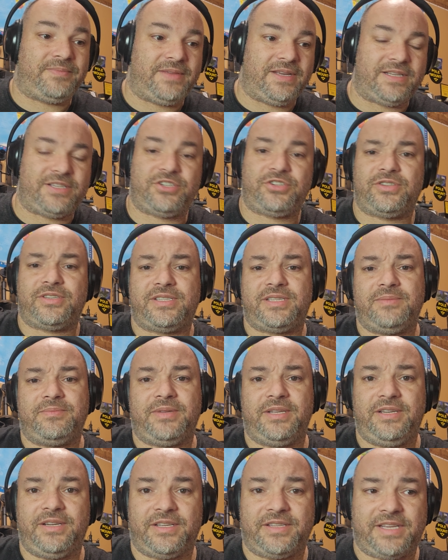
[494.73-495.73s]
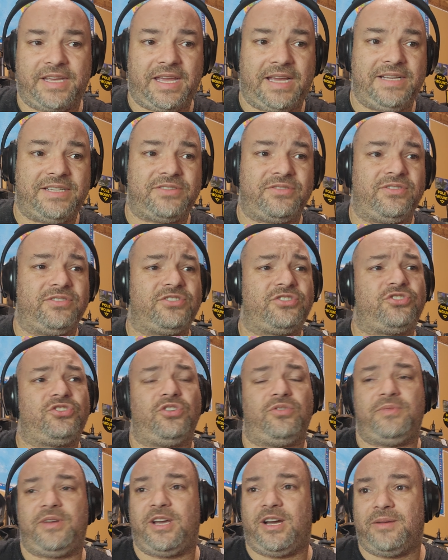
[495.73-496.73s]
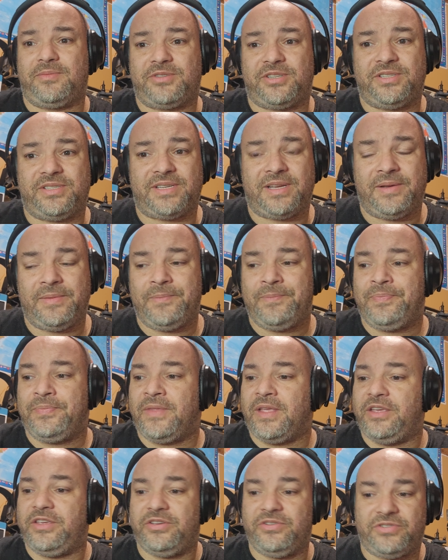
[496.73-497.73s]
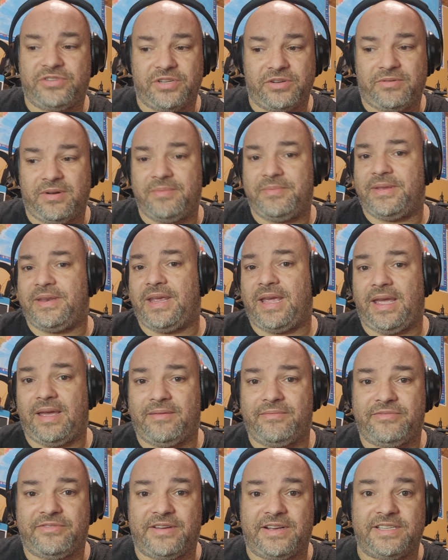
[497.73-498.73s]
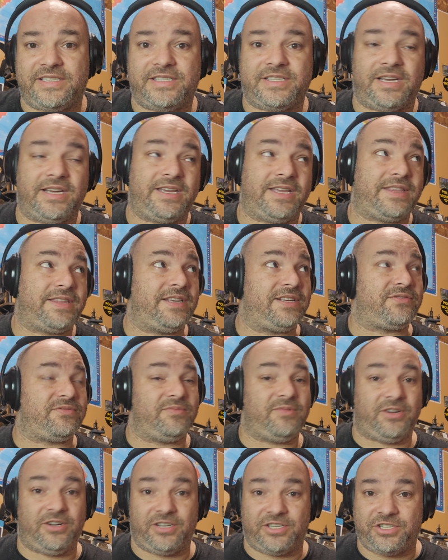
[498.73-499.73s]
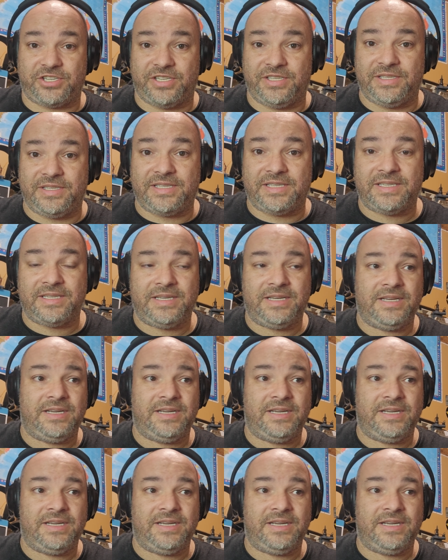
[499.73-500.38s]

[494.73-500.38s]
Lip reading: it's just simply not the case. There are so many options. Used equipment, Hamfests, I get things from auctions.